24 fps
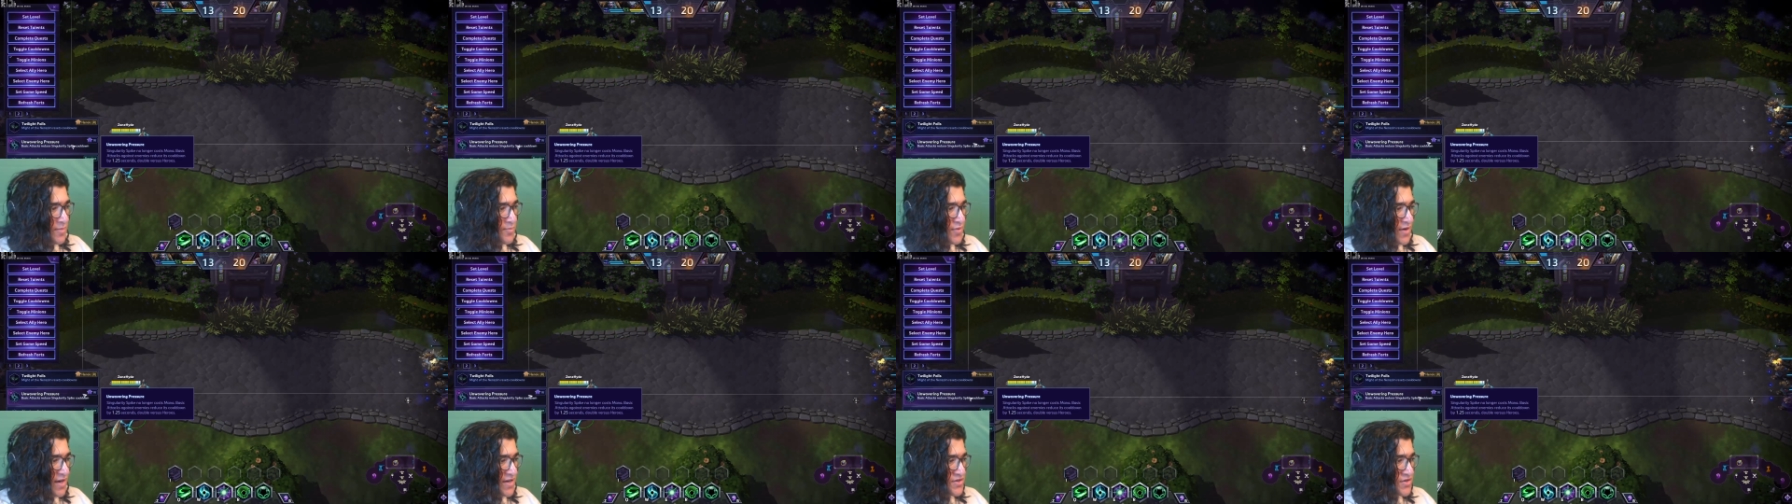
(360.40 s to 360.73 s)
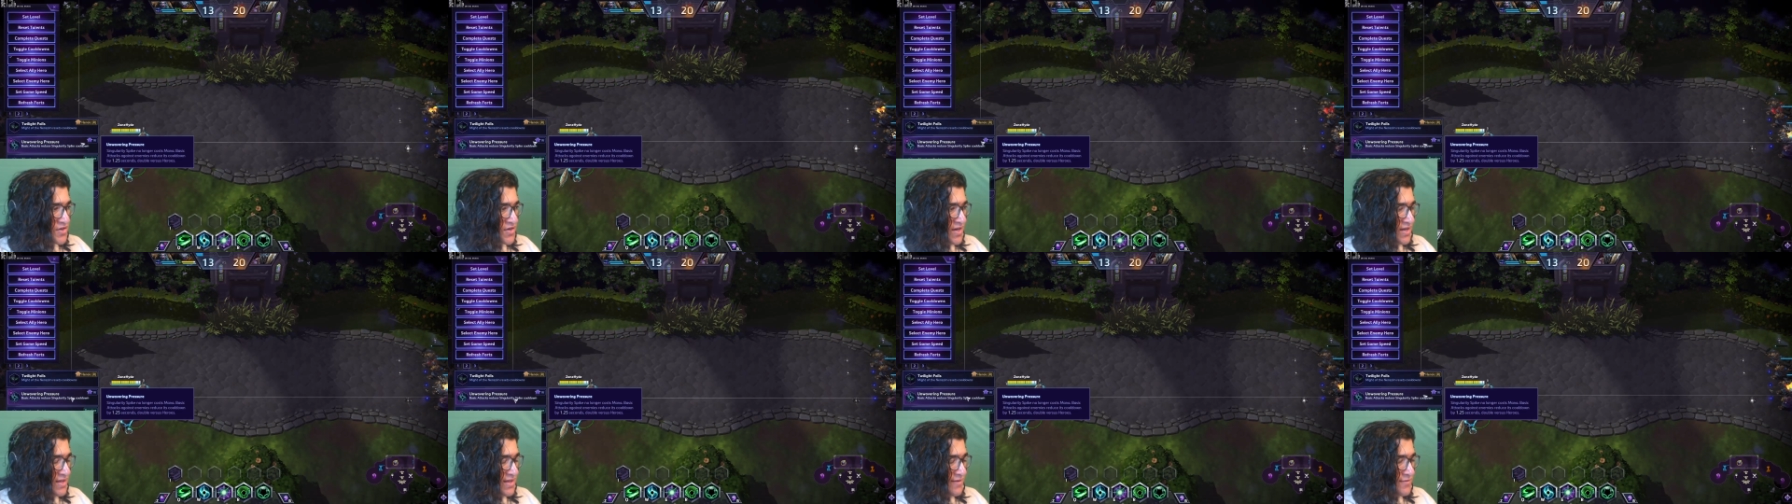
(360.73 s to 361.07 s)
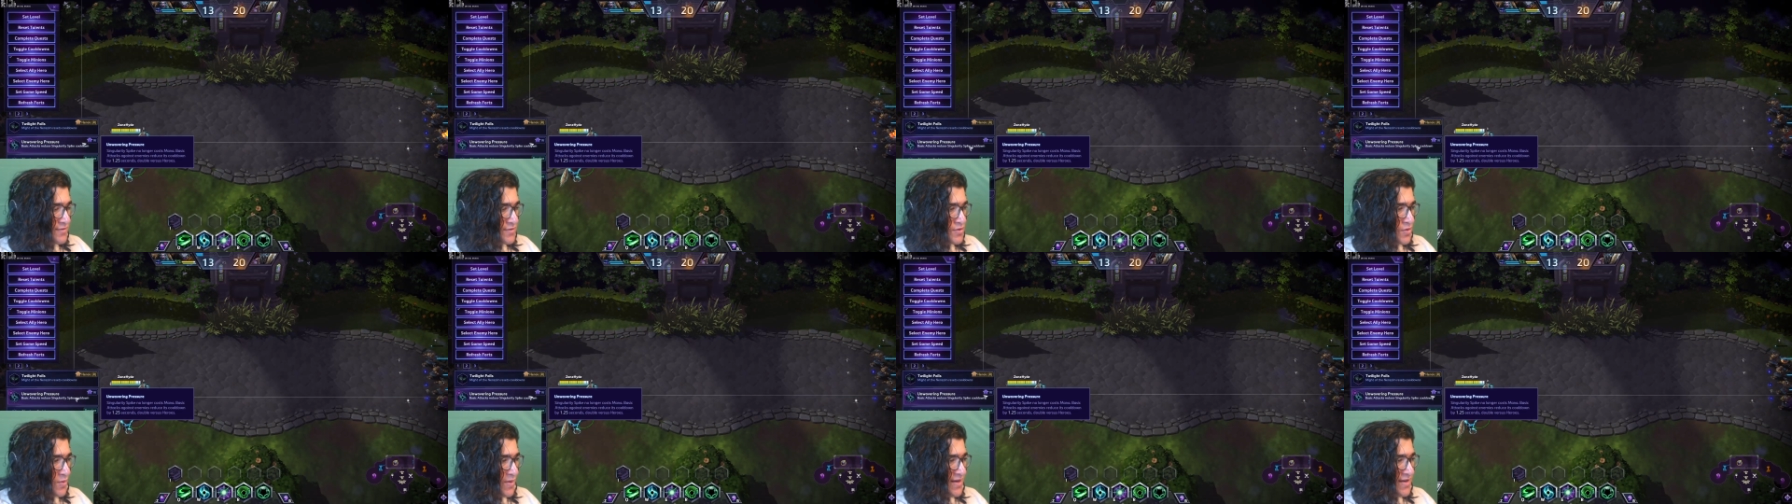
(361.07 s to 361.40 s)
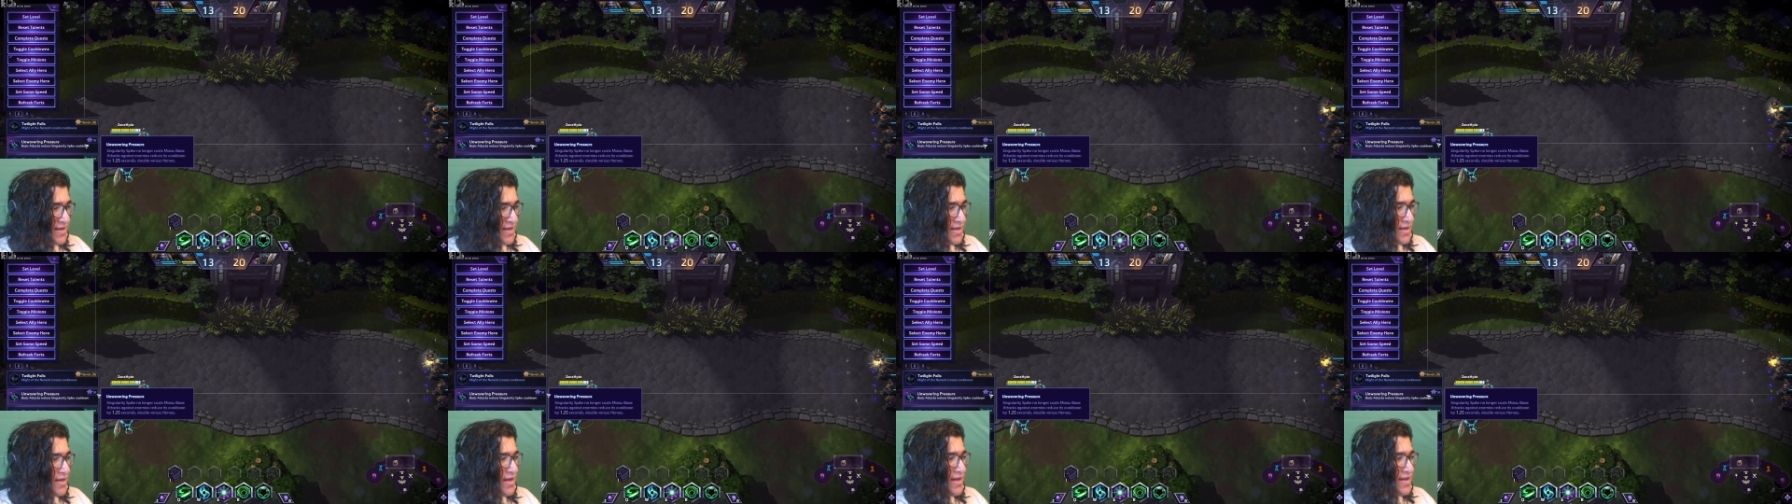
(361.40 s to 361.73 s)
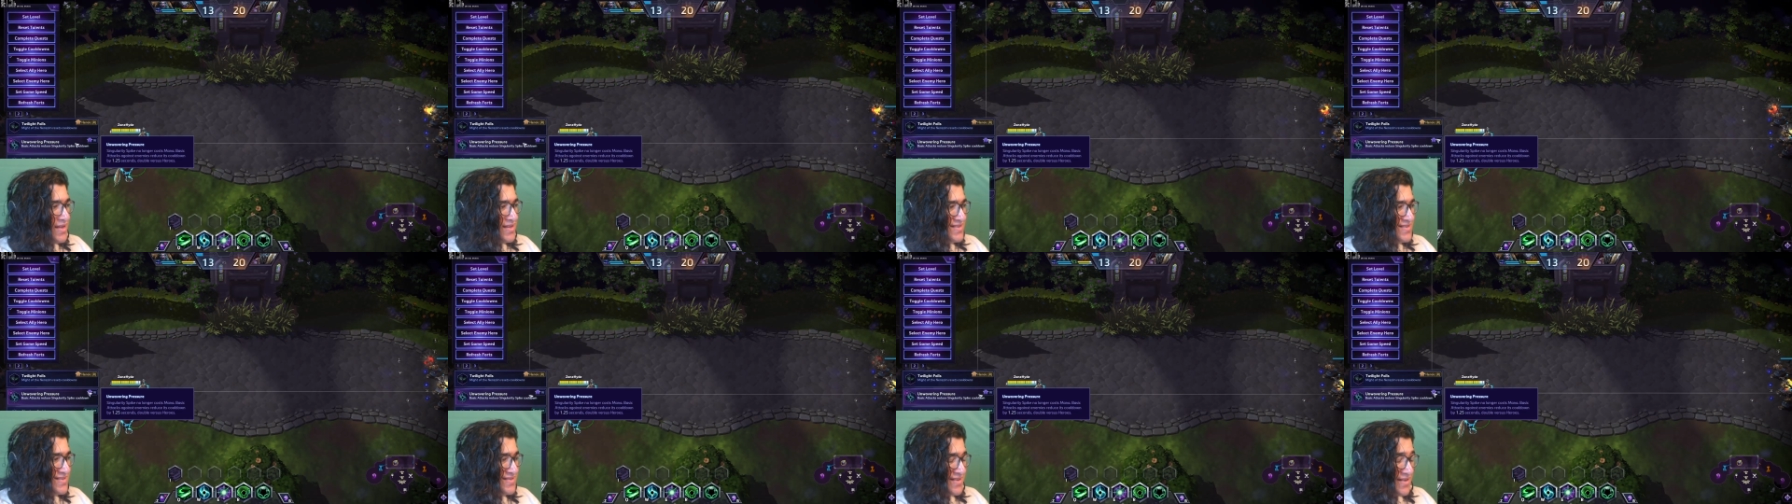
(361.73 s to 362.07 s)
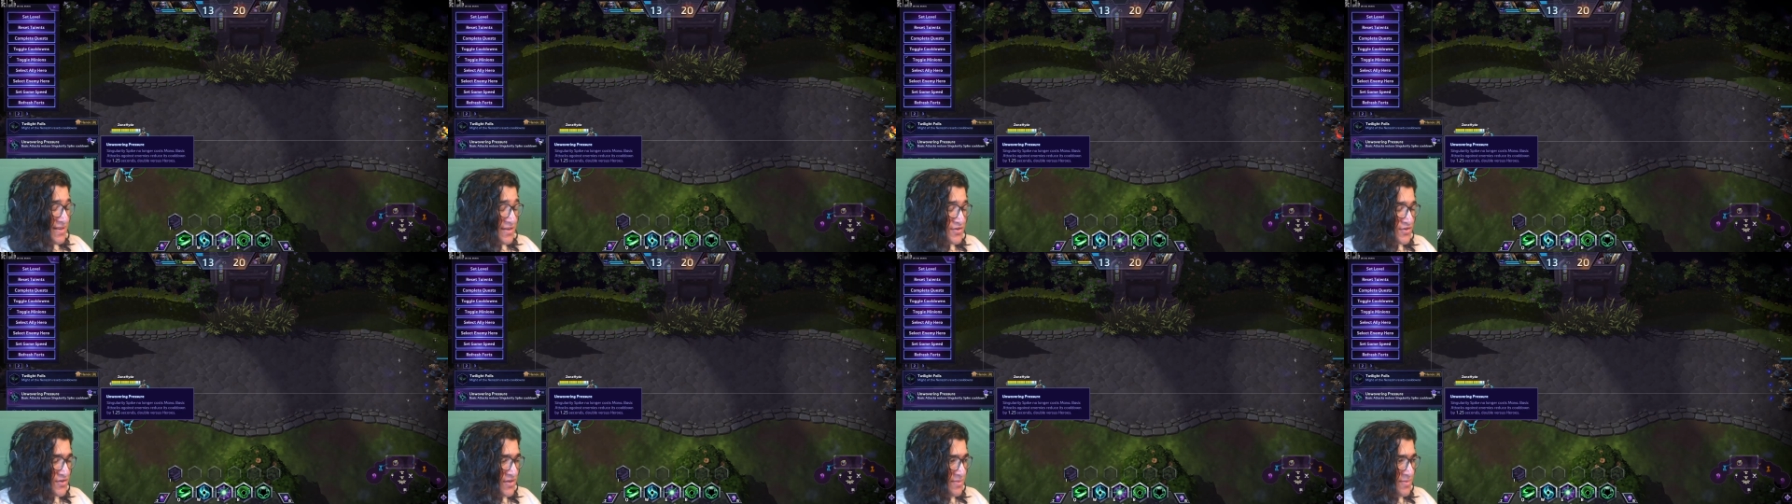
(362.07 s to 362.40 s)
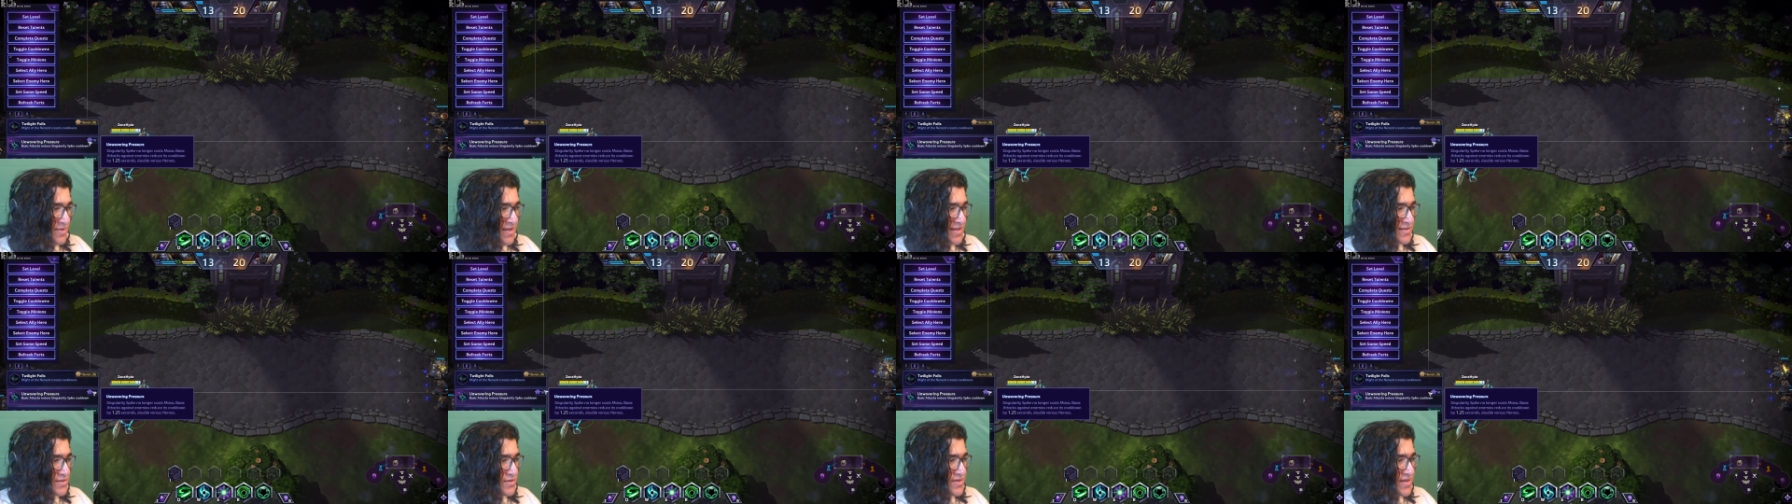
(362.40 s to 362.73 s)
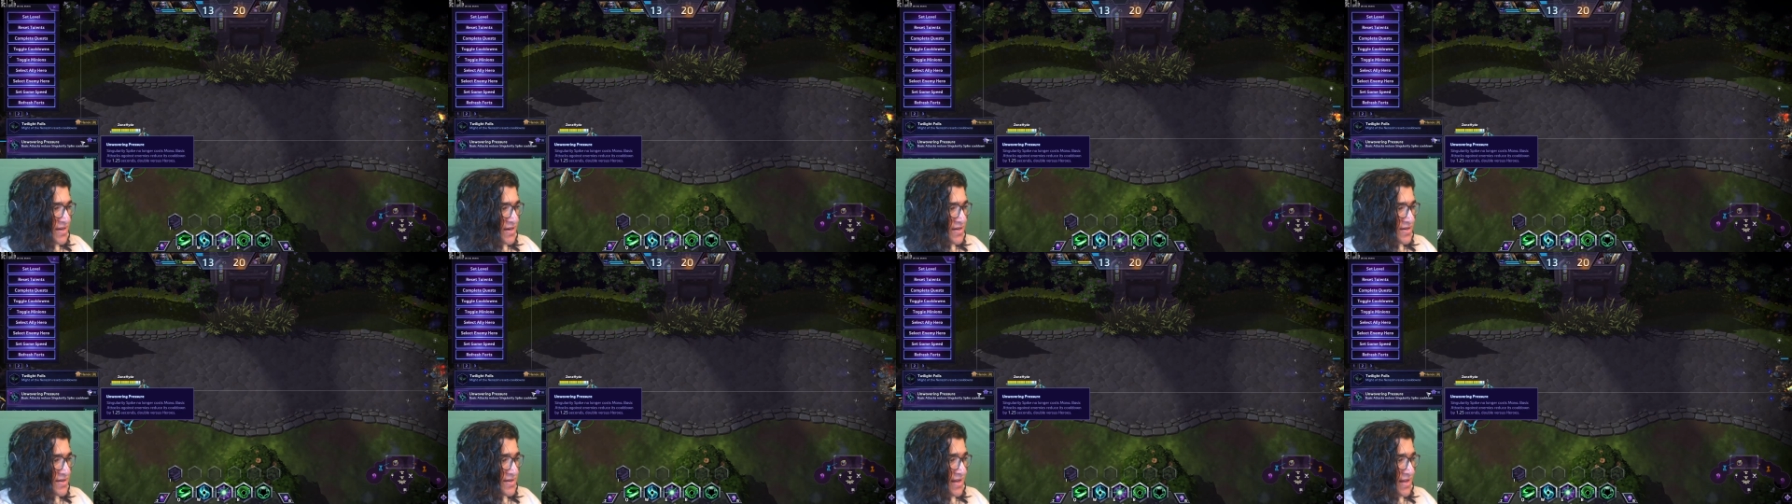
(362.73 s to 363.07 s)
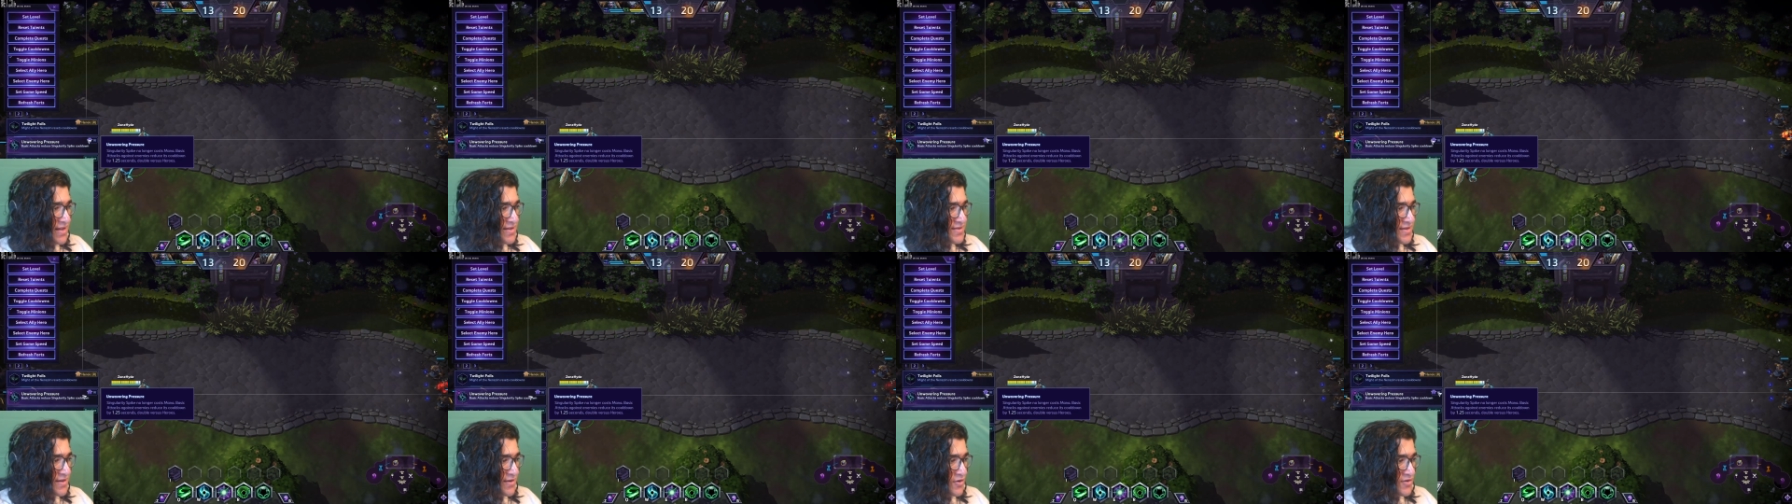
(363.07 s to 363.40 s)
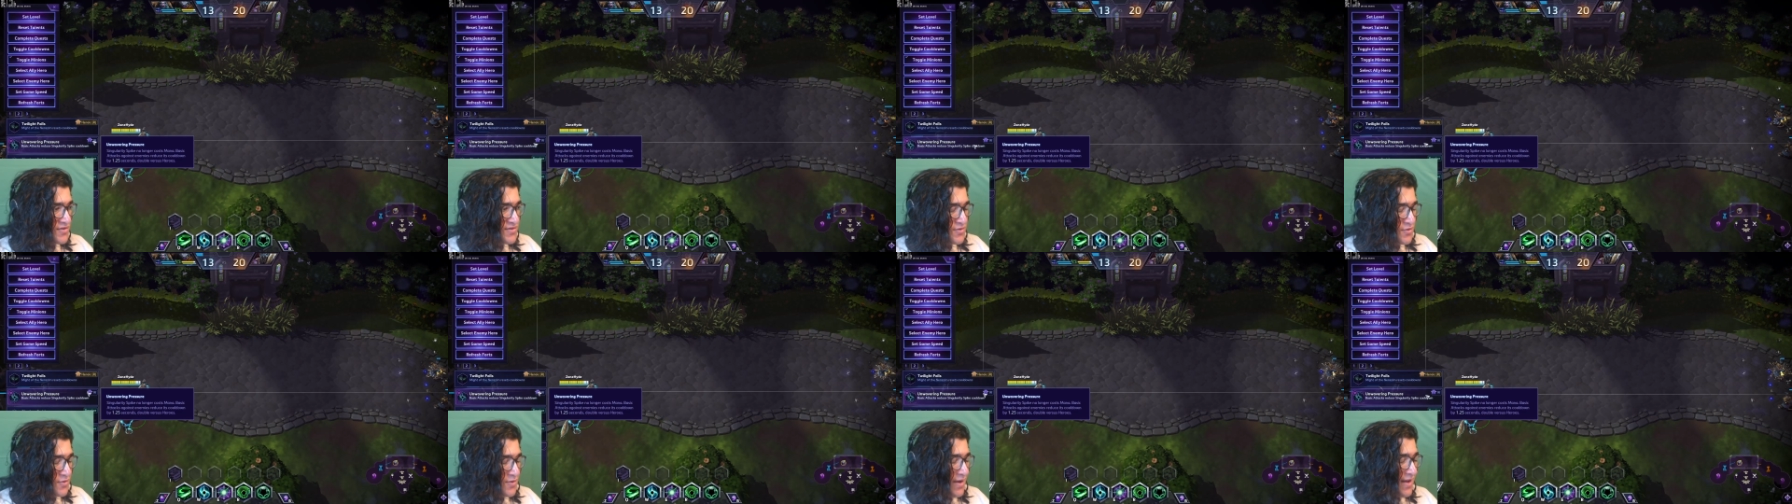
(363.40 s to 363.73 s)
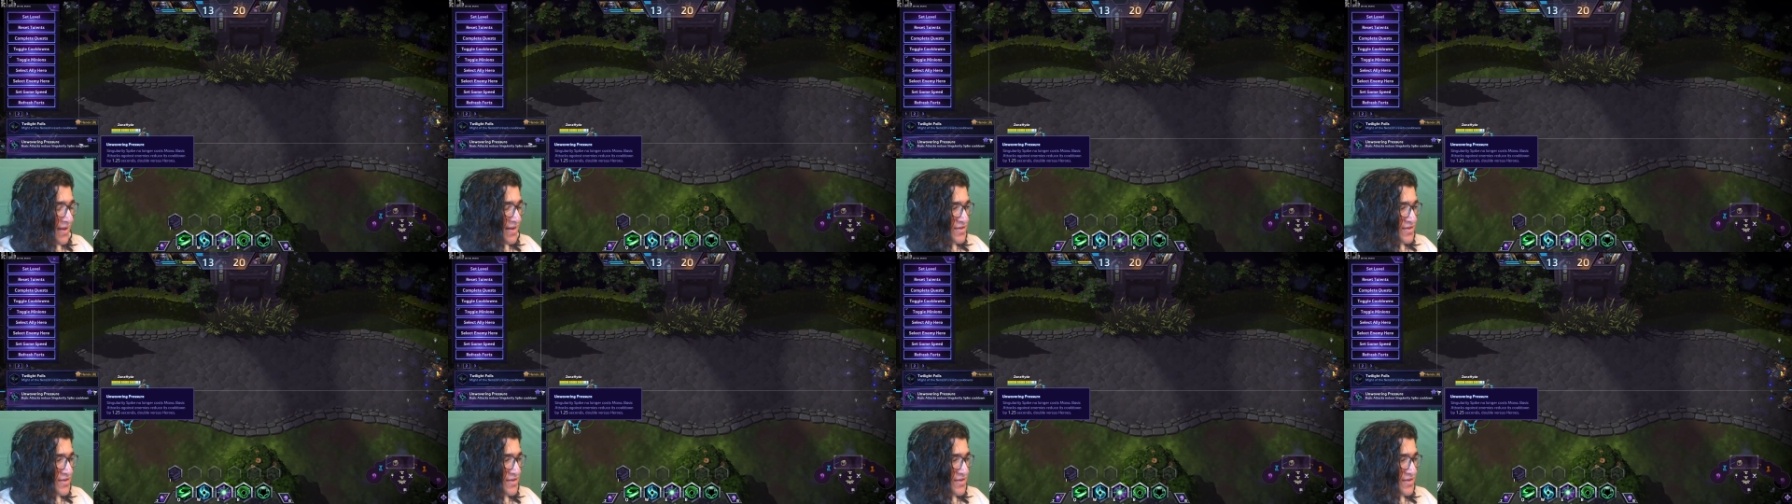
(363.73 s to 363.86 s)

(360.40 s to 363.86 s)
Pressure at level 20. This is an extremely esoteric talent and also an